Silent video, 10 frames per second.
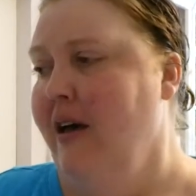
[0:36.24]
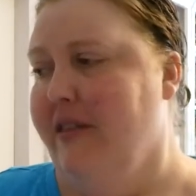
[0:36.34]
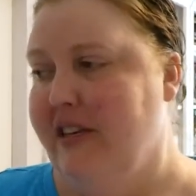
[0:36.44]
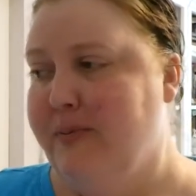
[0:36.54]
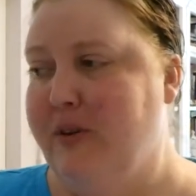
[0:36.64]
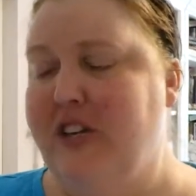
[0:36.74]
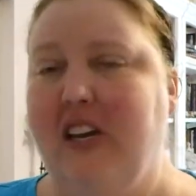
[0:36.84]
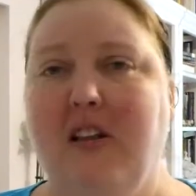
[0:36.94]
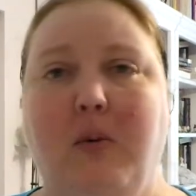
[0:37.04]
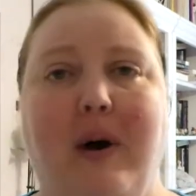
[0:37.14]
This
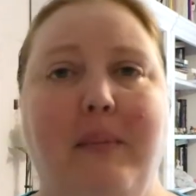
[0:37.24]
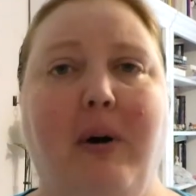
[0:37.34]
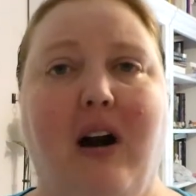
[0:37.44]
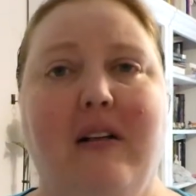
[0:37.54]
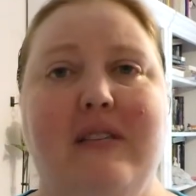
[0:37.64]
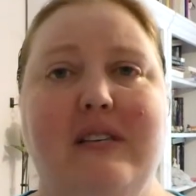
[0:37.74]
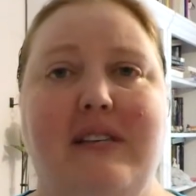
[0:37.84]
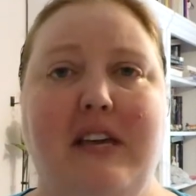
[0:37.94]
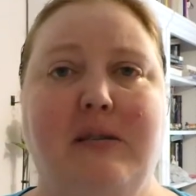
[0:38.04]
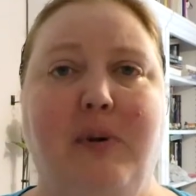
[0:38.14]
particular one, part of this
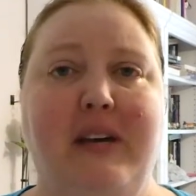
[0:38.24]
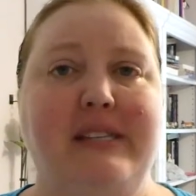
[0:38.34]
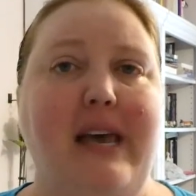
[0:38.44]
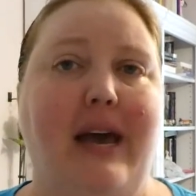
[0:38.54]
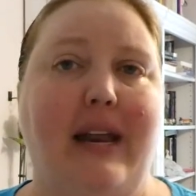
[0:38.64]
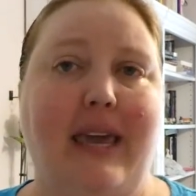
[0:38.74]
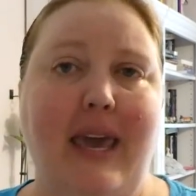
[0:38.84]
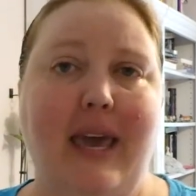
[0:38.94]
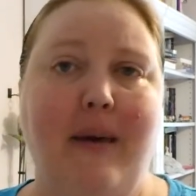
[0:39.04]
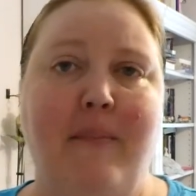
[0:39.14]
takes place at a
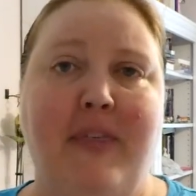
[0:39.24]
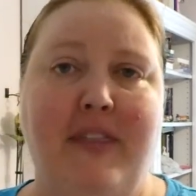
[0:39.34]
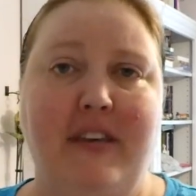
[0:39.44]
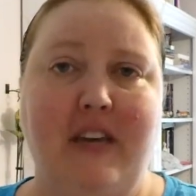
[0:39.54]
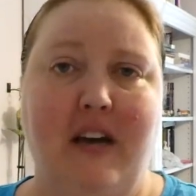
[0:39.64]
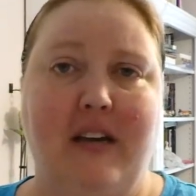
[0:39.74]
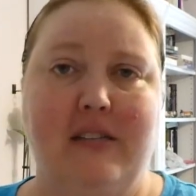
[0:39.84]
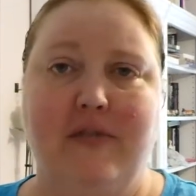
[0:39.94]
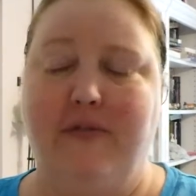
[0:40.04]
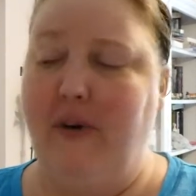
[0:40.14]
camp that the
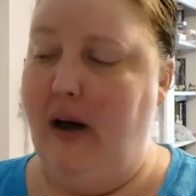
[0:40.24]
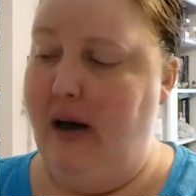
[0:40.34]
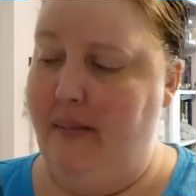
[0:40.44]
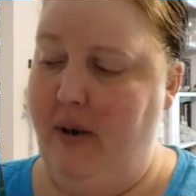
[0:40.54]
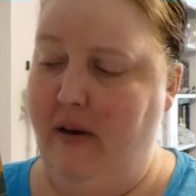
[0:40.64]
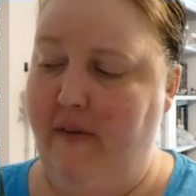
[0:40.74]
youngest Foxtrot